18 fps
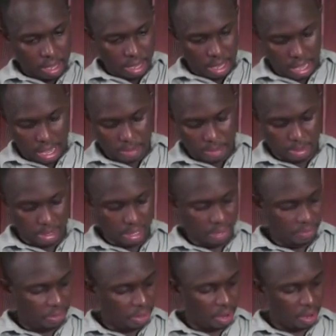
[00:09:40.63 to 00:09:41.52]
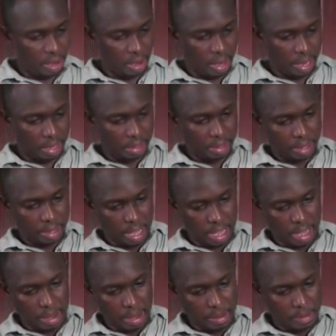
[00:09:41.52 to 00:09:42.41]
And believe it or not,
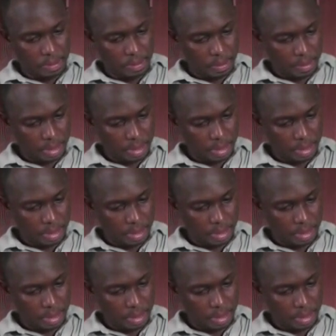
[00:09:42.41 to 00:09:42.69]
I'll